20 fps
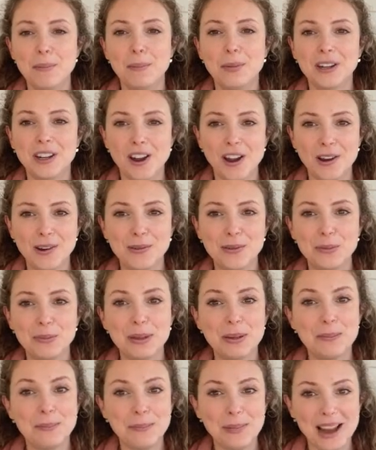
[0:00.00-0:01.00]
But I will
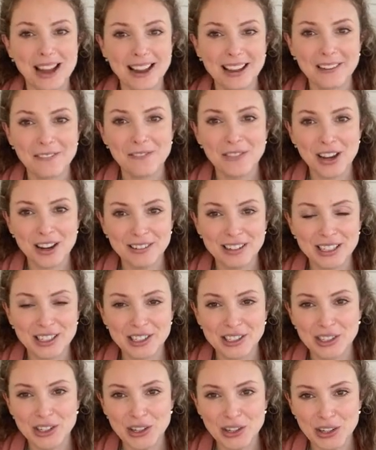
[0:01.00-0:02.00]
be back very
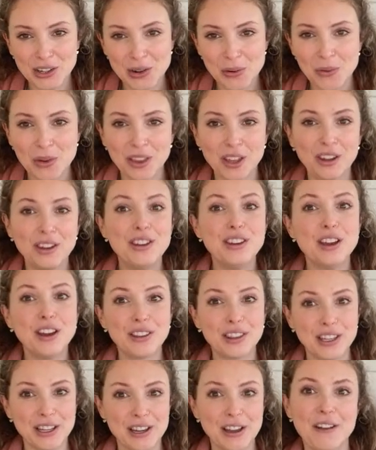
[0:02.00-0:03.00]
soon with
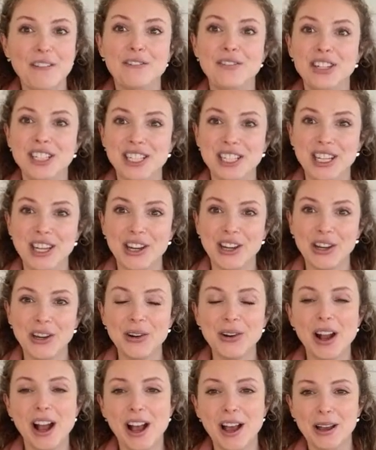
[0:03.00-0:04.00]
another
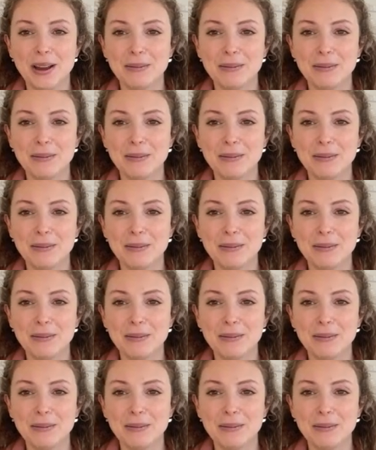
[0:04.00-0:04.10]
video